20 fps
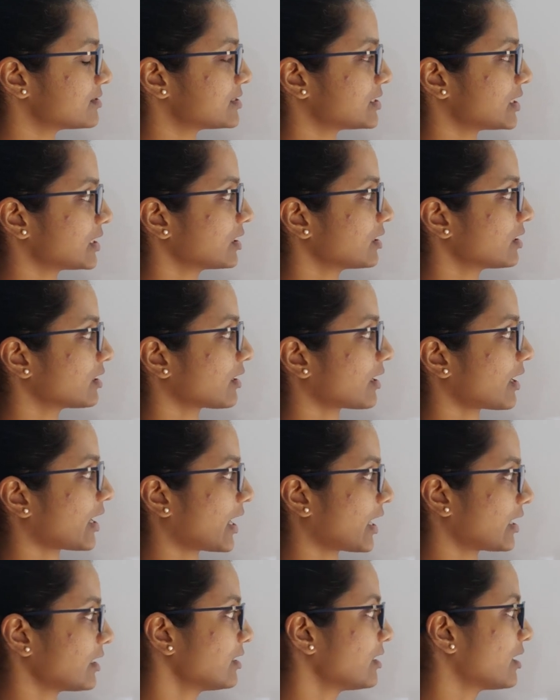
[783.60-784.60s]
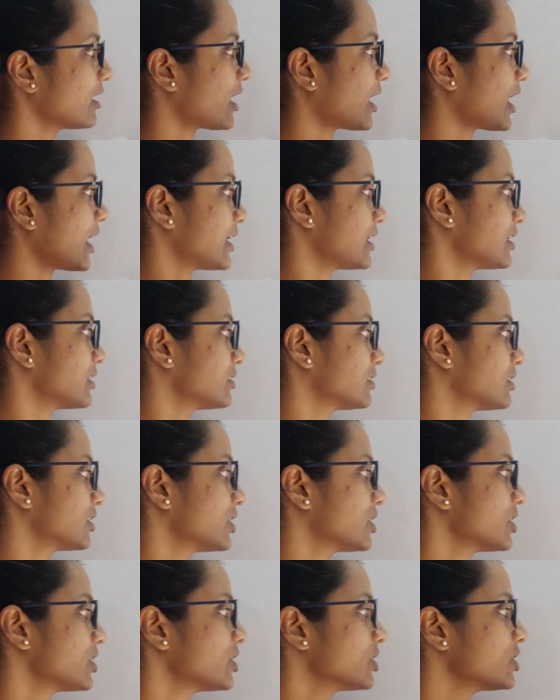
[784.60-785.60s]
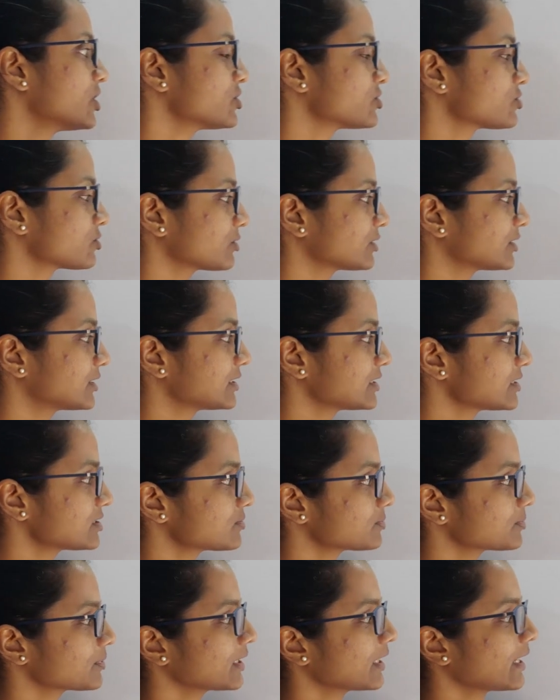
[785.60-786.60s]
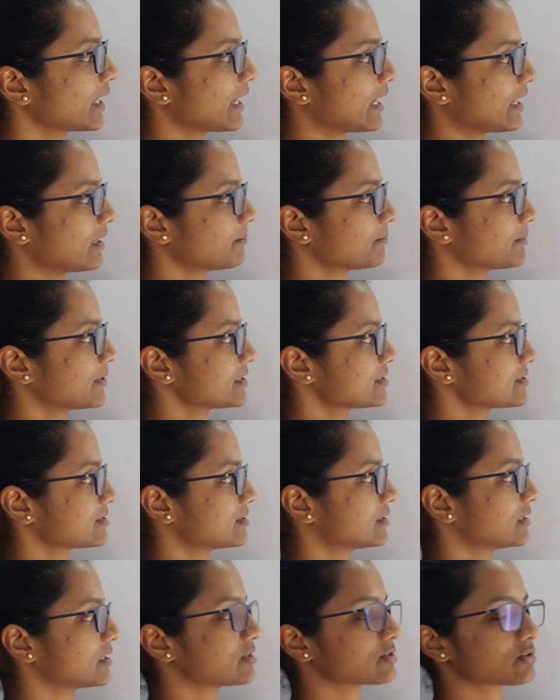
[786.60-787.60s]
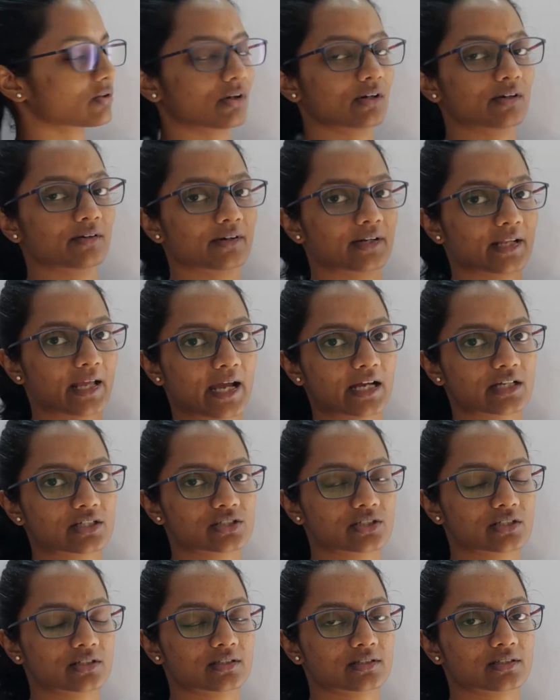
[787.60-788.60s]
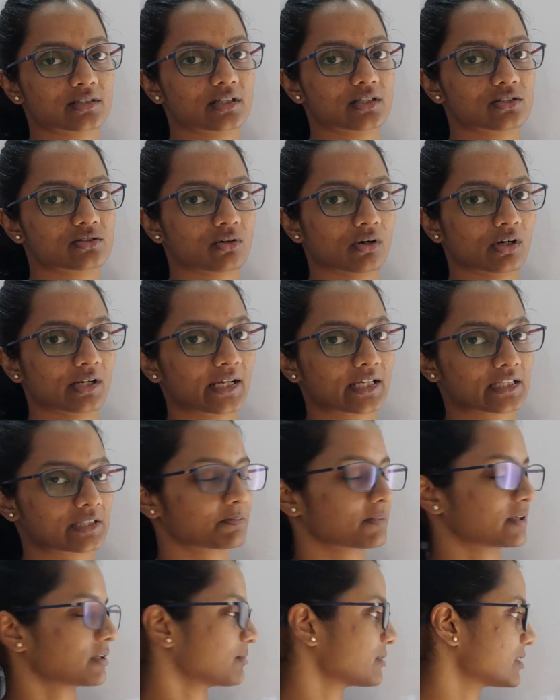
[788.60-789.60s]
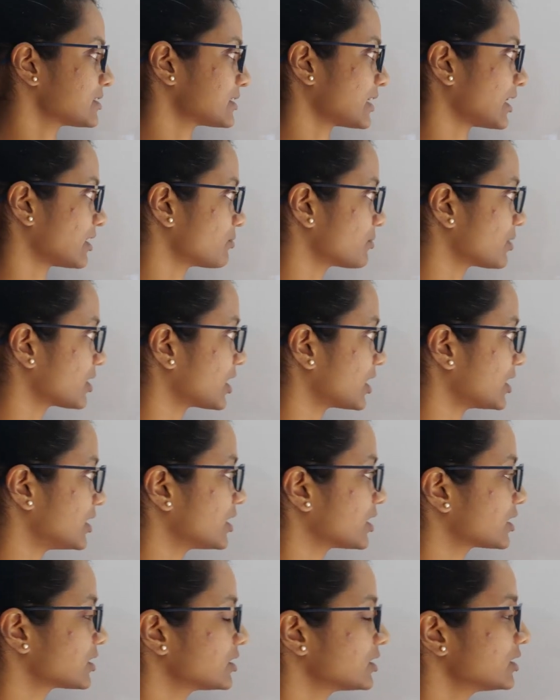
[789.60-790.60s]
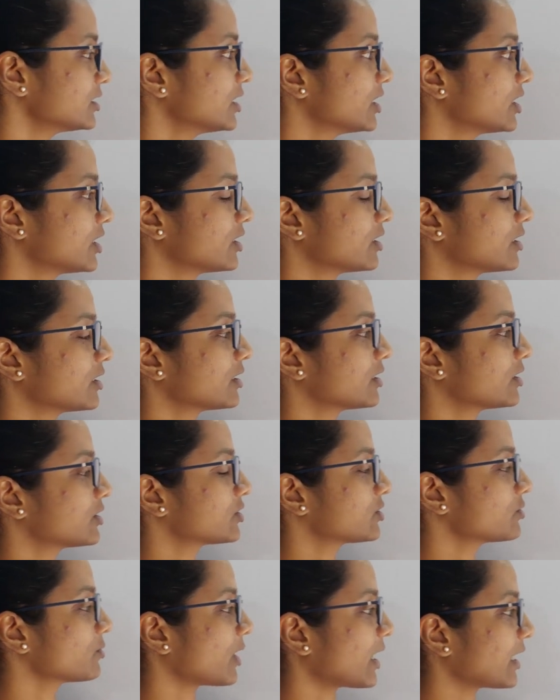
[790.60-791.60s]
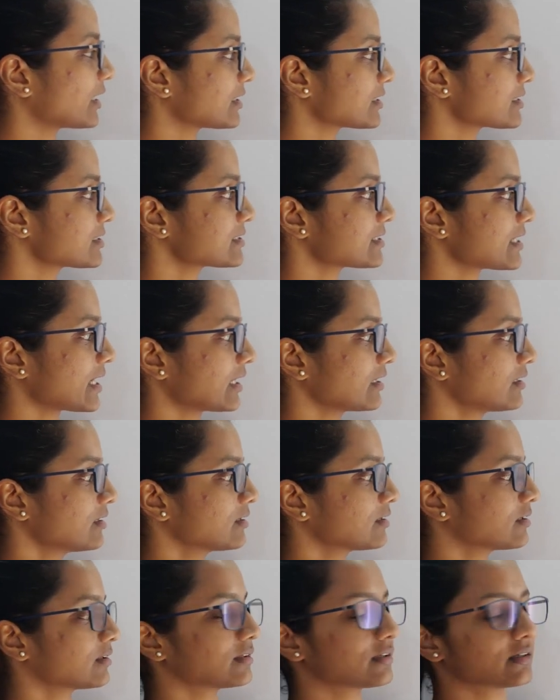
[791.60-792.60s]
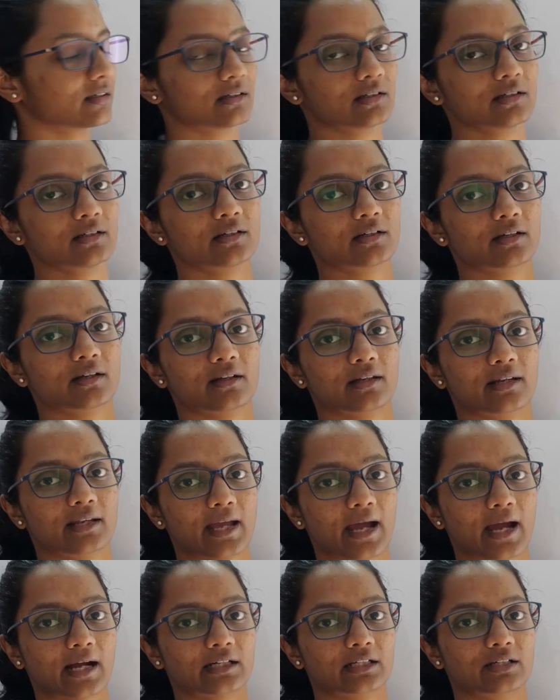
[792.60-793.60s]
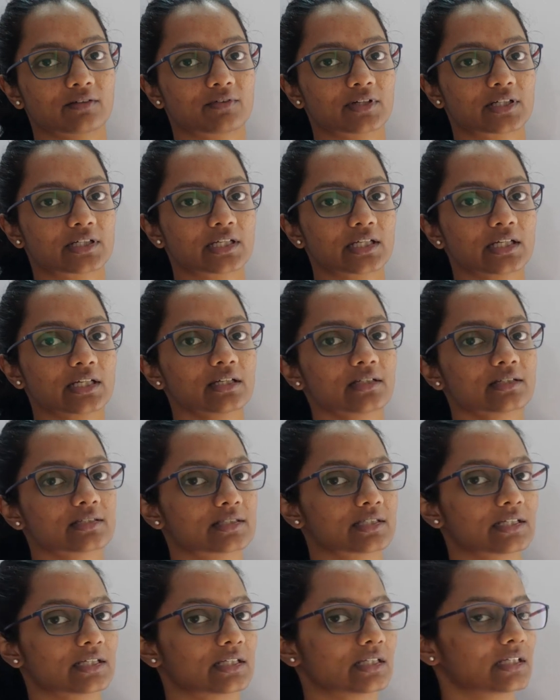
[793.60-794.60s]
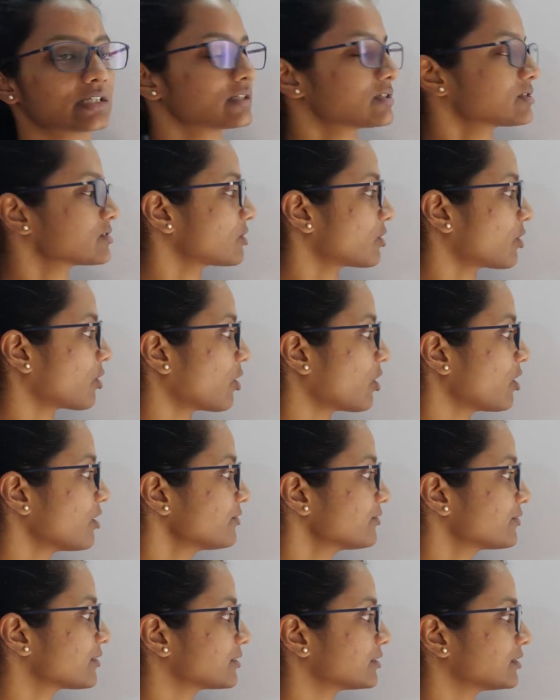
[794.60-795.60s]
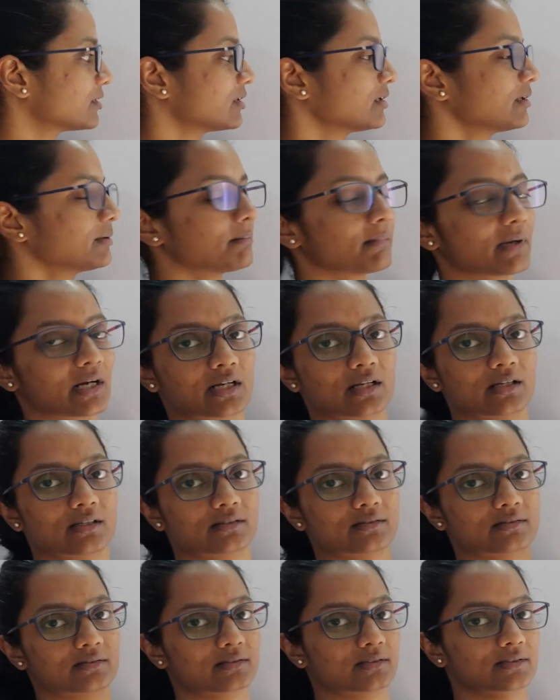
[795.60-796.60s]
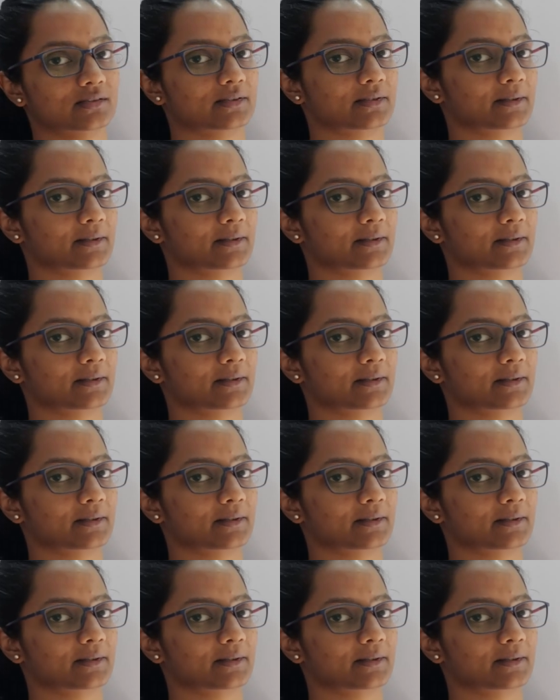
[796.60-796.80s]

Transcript: zinc and iron. So this will help us, these all reactions, these all experiments that were conducted, to understand the reactivity series of the metals.